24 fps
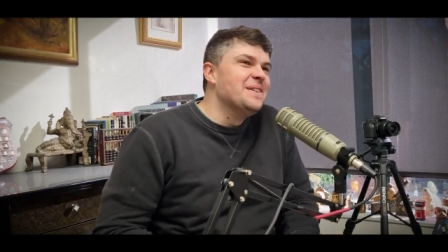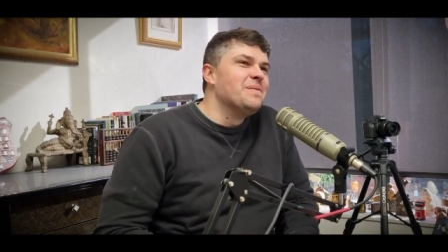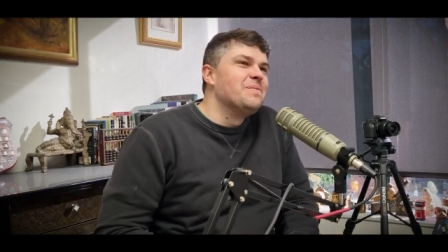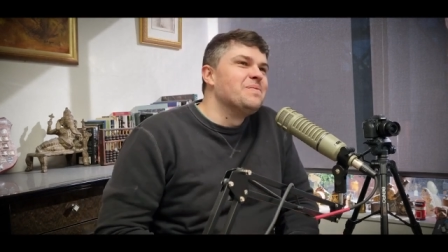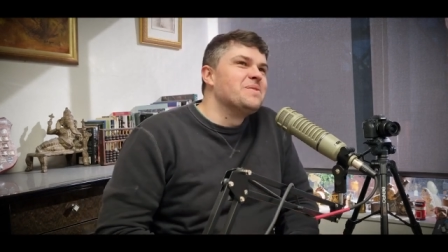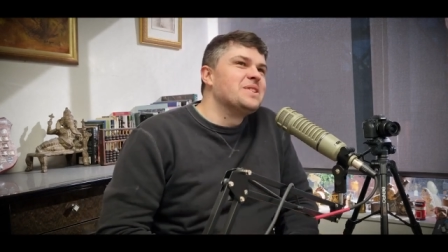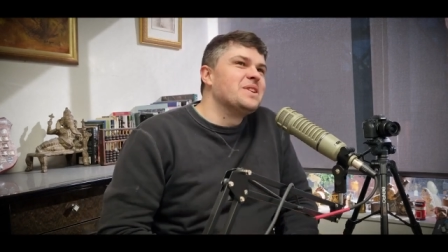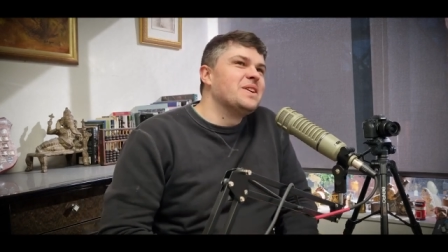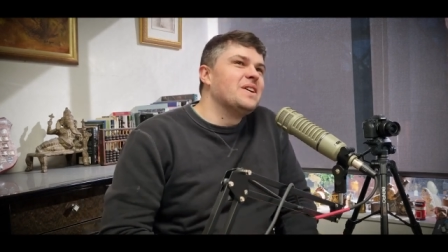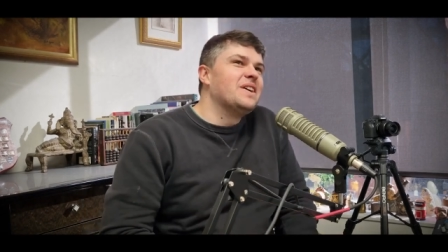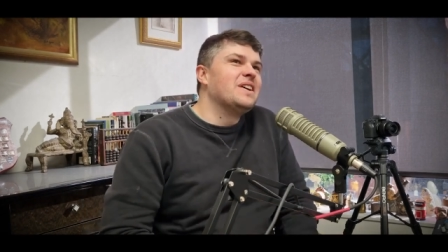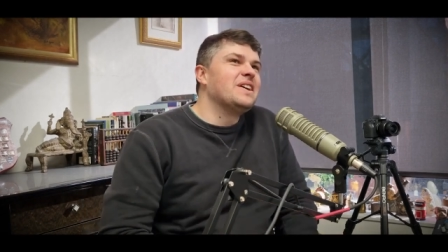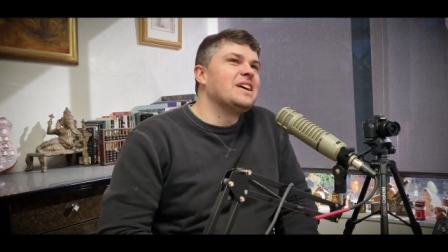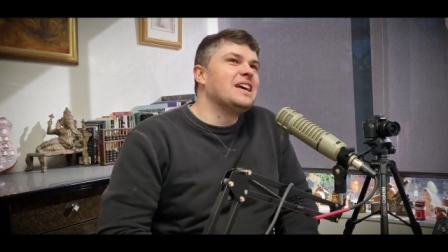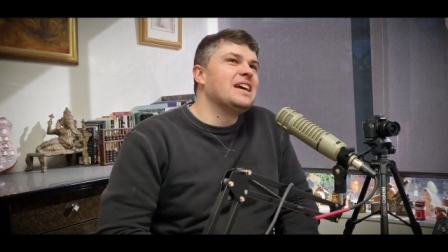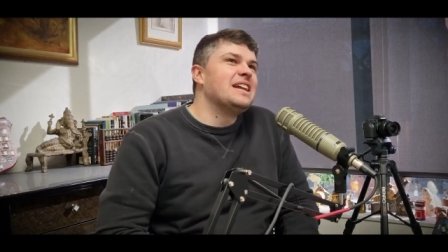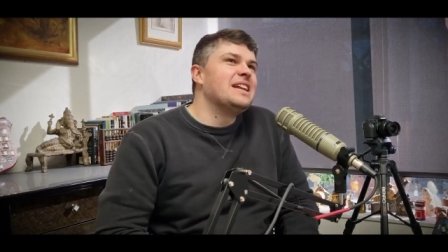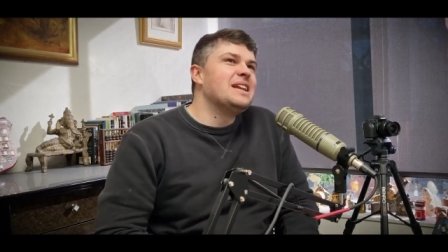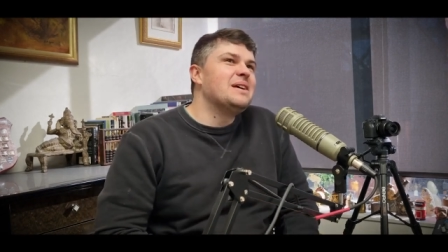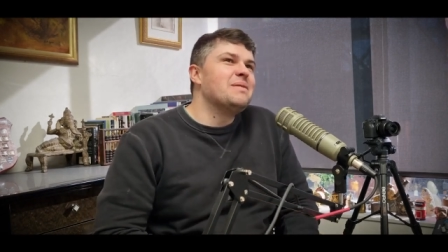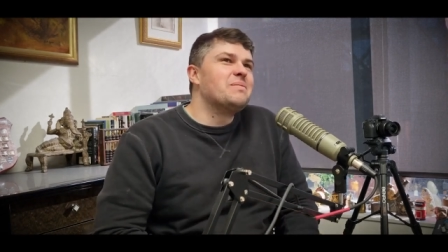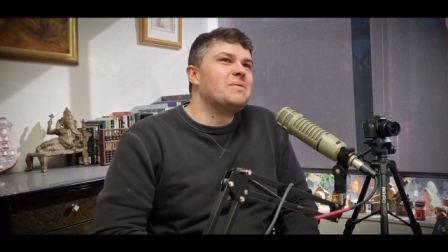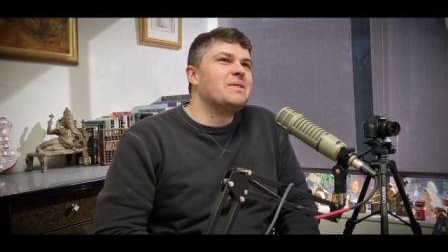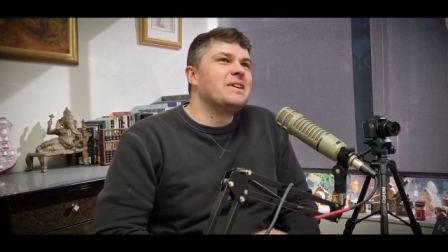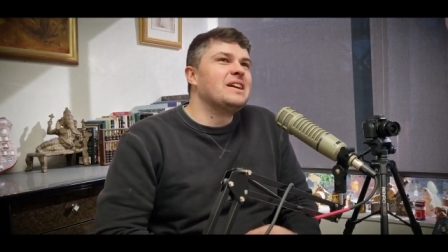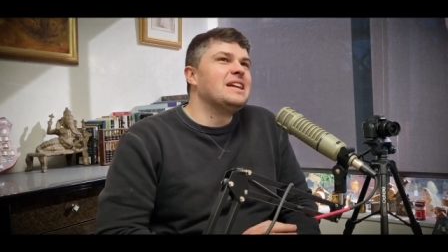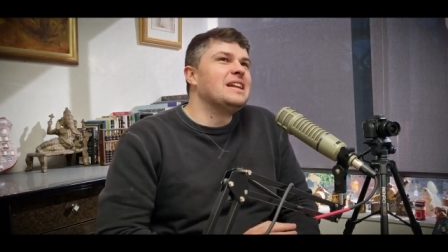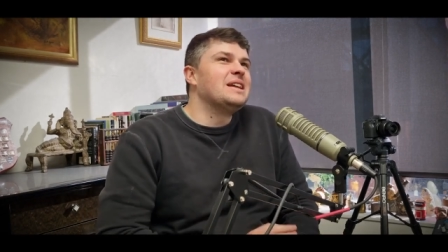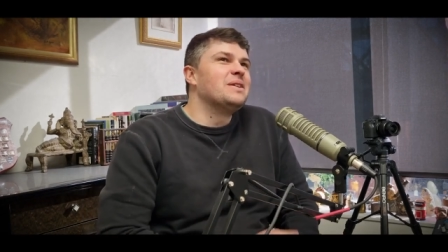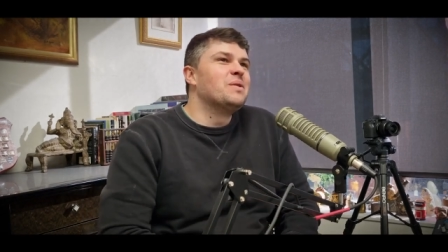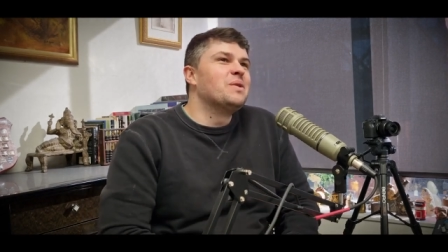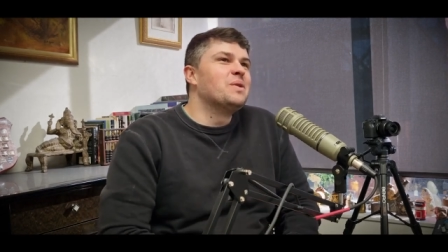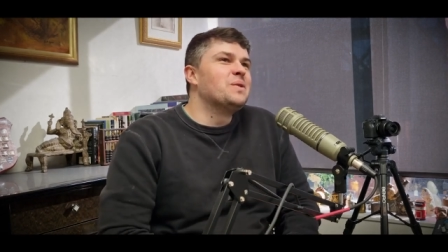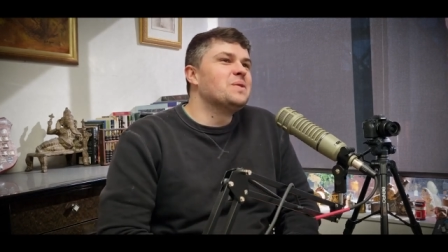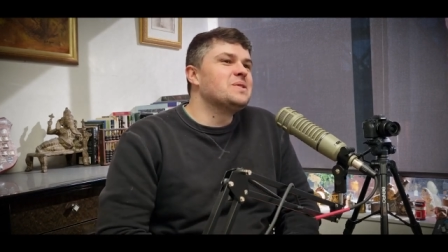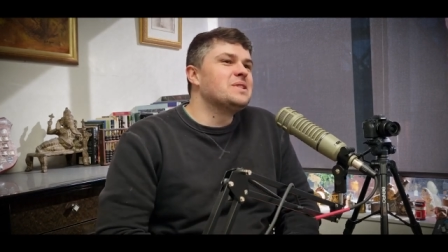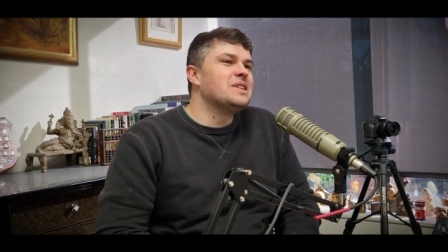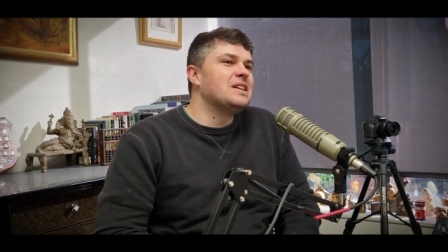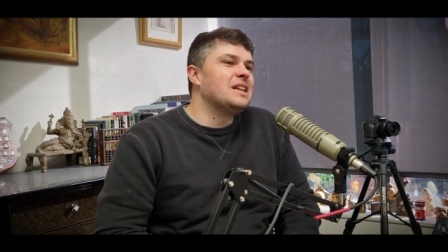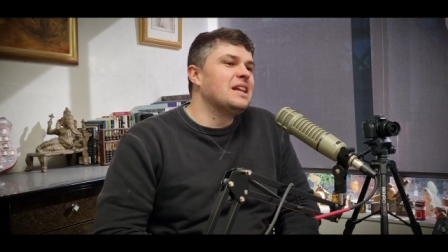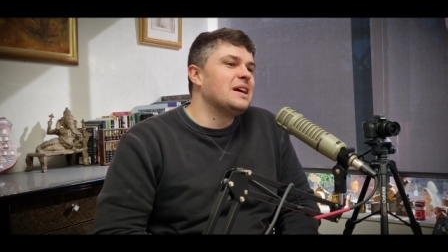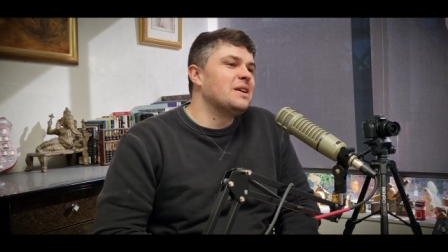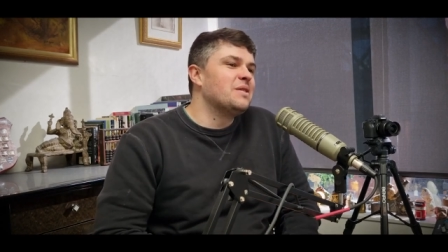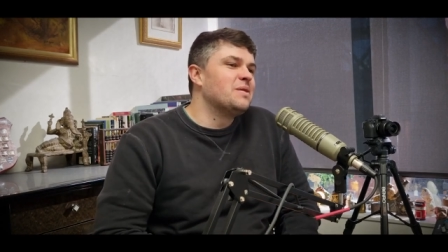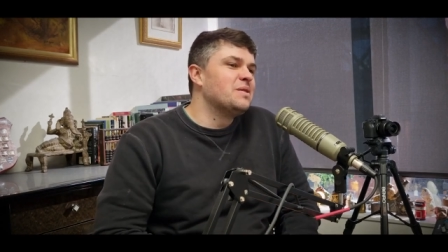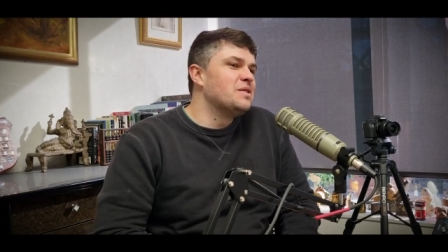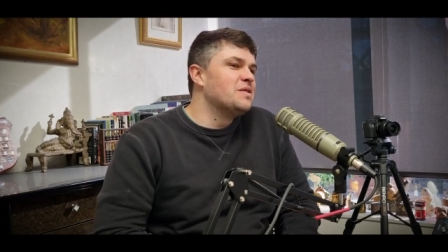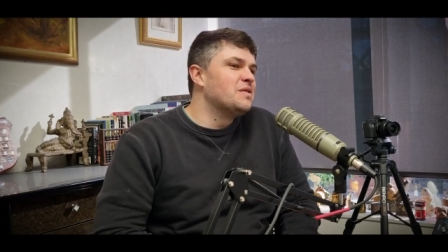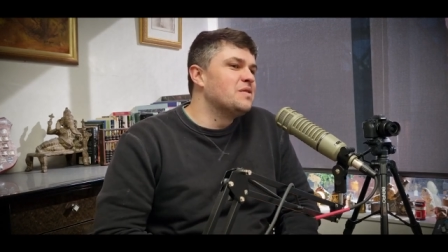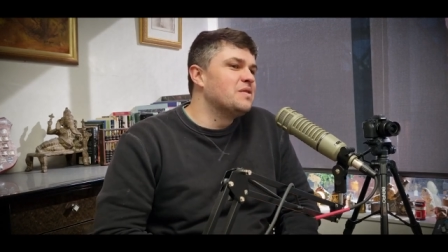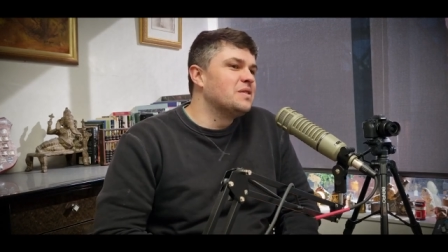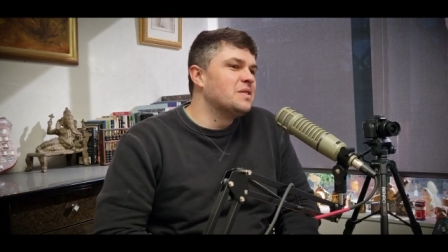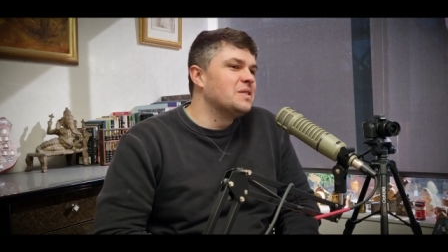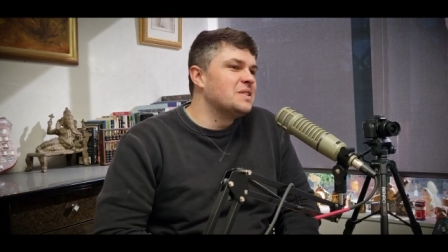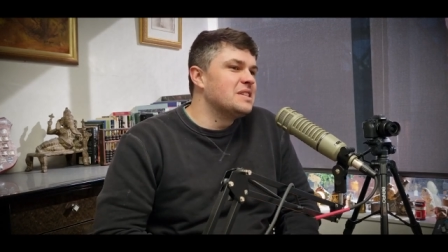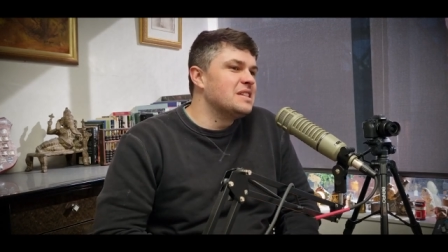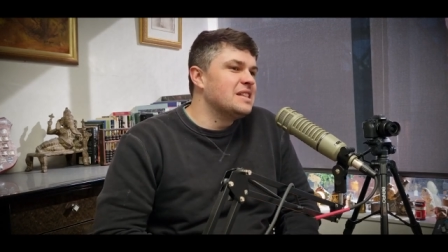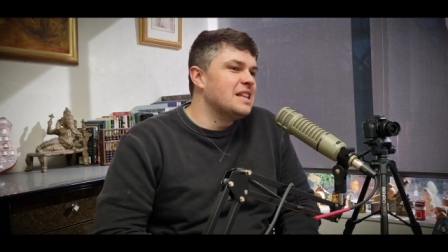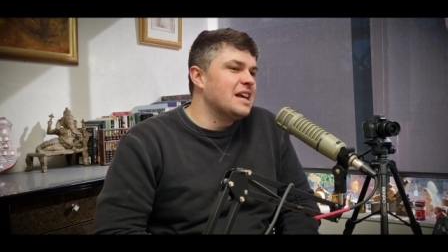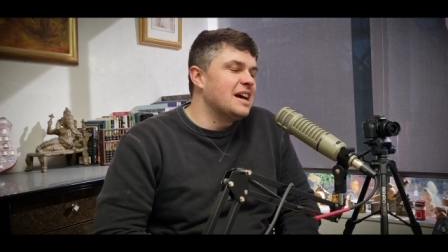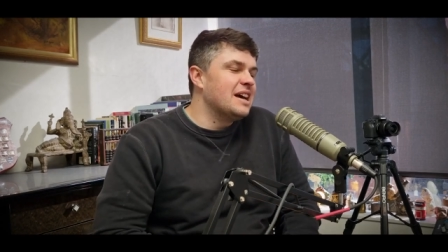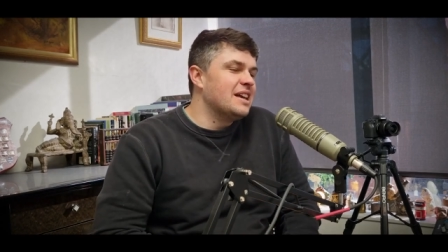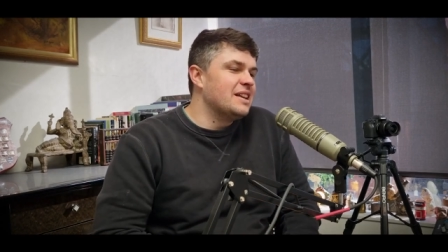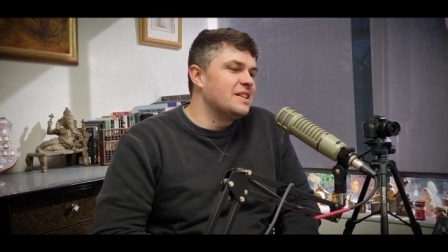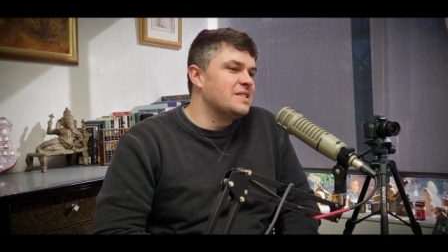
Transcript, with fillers: So, okay, net branding. What was it like when you first started?